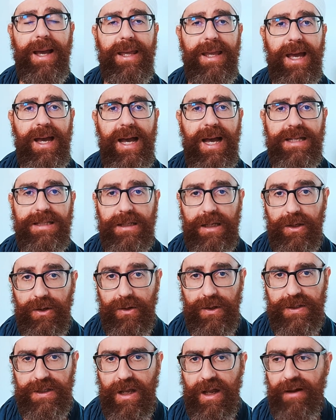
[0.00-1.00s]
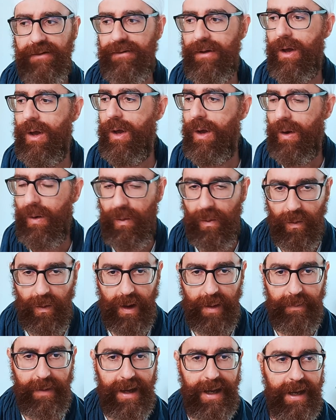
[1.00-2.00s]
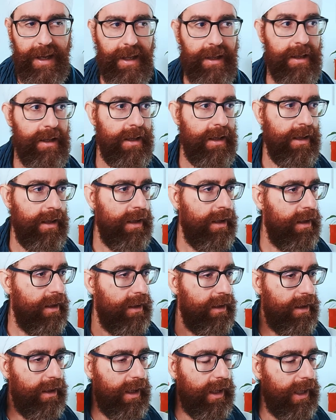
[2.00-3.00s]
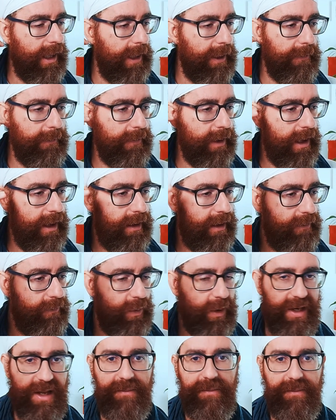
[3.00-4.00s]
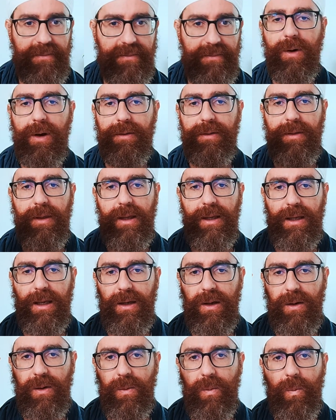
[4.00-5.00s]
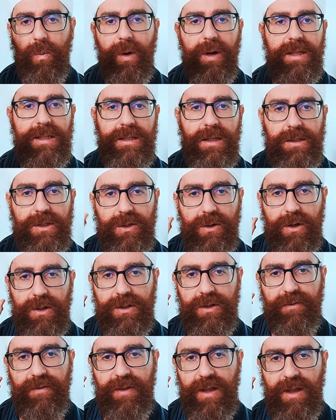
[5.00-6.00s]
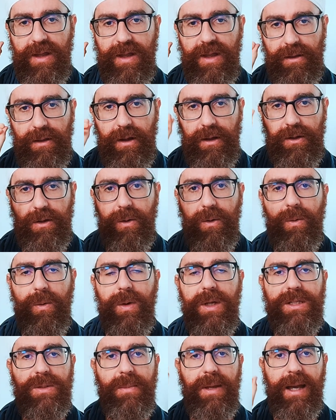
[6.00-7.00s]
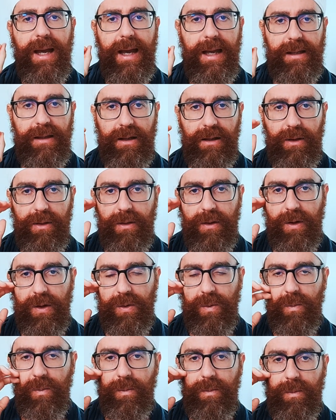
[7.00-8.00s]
Yeah, asking yourself, who am I? Whatever you are thinking, where is the source of that thought? Who is behind that thought?